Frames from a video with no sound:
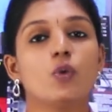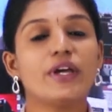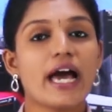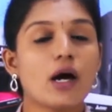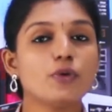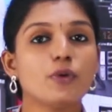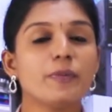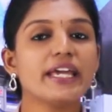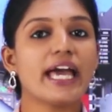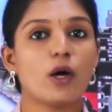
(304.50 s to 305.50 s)
we have to
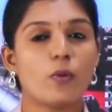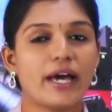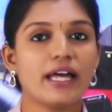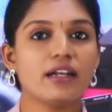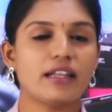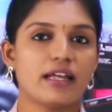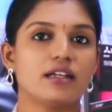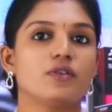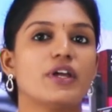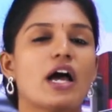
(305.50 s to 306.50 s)
be aware
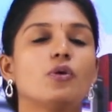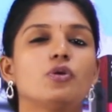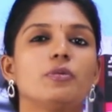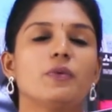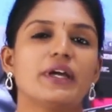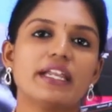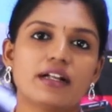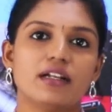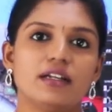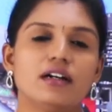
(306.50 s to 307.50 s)
and we have to be very
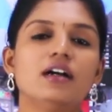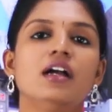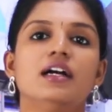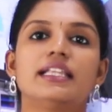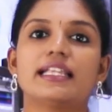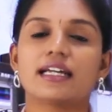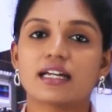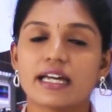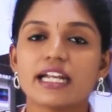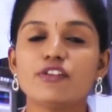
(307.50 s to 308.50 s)
clear that the
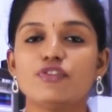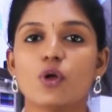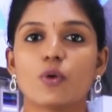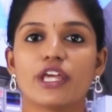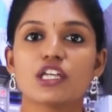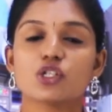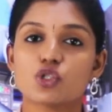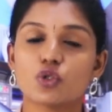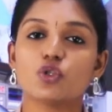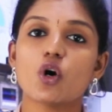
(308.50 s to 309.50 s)
current flowing
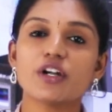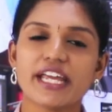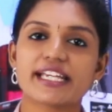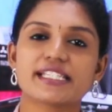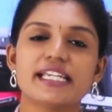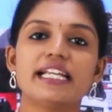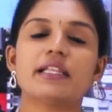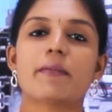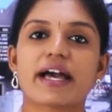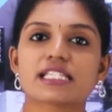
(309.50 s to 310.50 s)
should not exceed
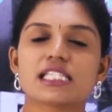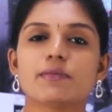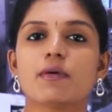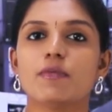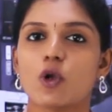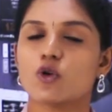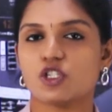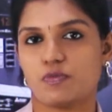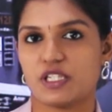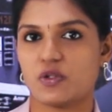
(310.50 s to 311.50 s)
the maximum load
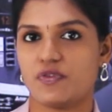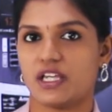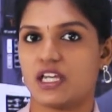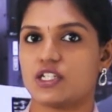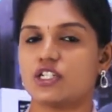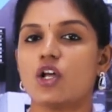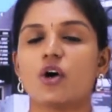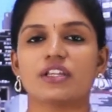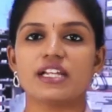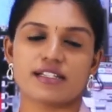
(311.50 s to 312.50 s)
specification
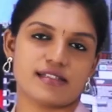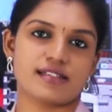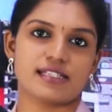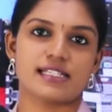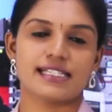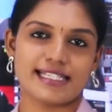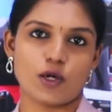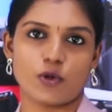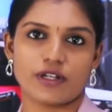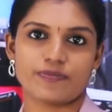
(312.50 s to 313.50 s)
or the resistance
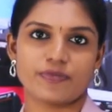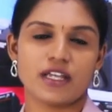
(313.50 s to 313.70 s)
loaded.